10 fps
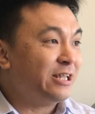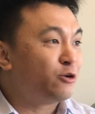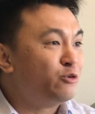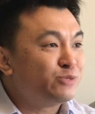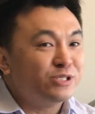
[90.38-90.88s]
at
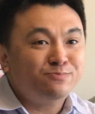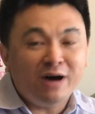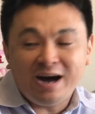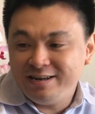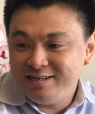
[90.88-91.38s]
the Christmas
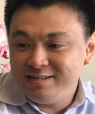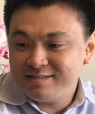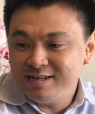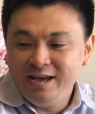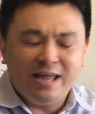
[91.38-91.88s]

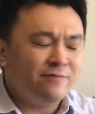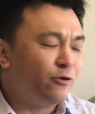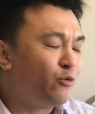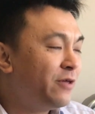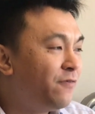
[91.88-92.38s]
parties and
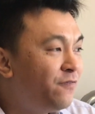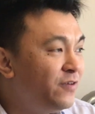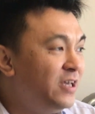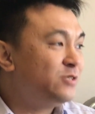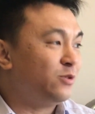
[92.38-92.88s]
have a great
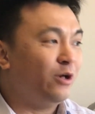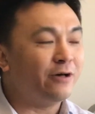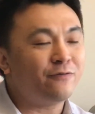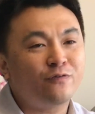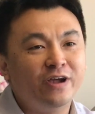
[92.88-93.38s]
feast with
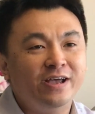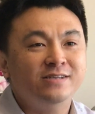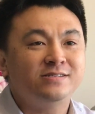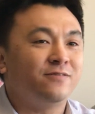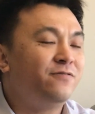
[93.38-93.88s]
all our
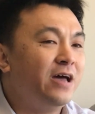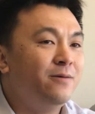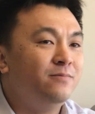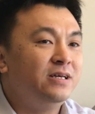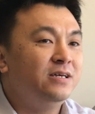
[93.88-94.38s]
friends and
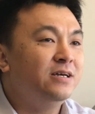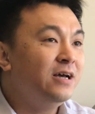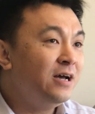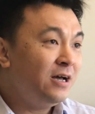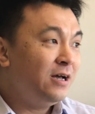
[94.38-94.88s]
family.
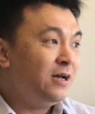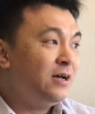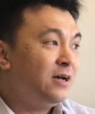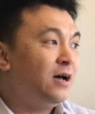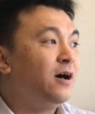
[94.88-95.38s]

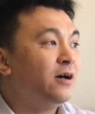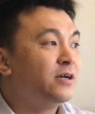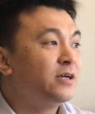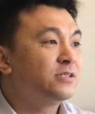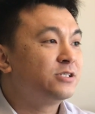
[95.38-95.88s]

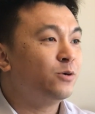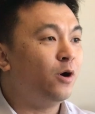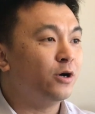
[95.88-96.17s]
Ah, so